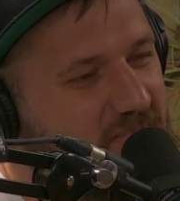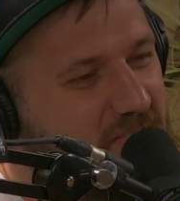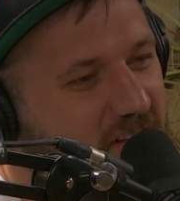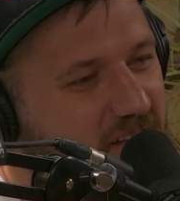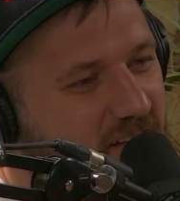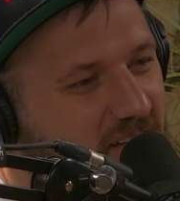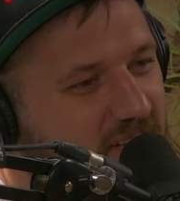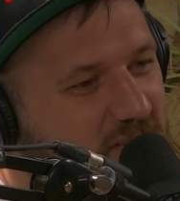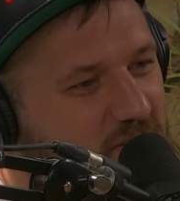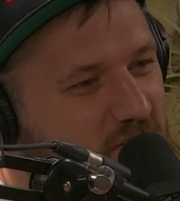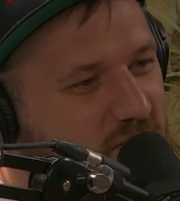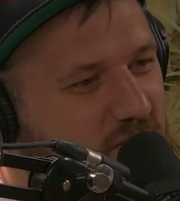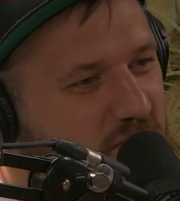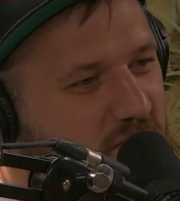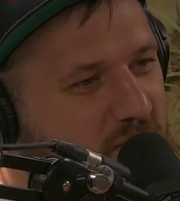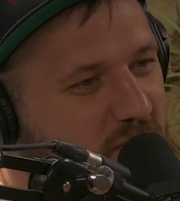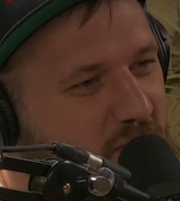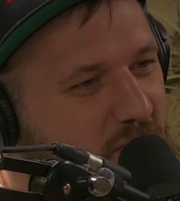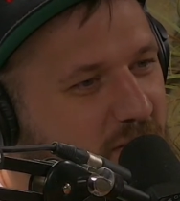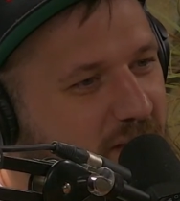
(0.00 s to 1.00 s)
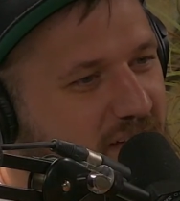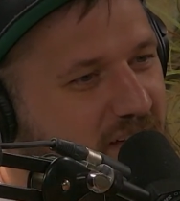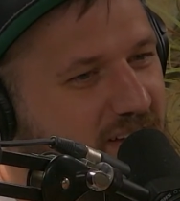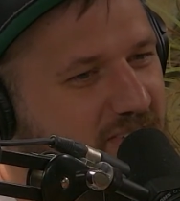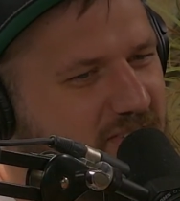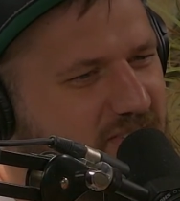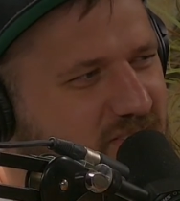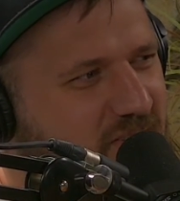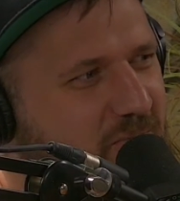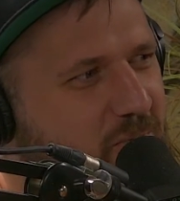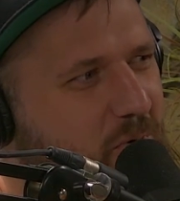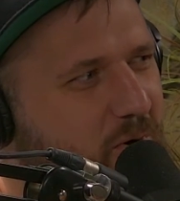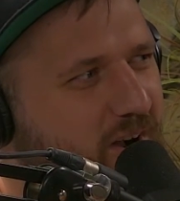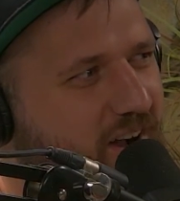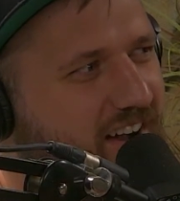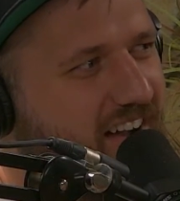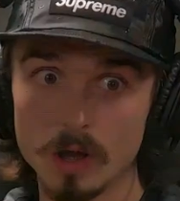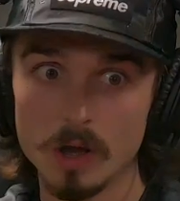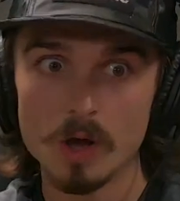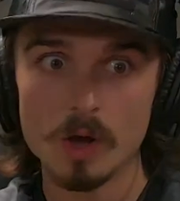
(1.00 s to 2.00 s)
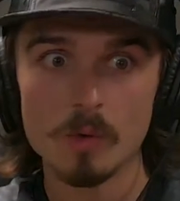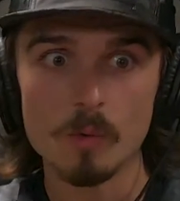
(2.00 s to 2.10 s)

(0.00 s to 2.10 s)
I guess you shouldn't have ran. It was like, what?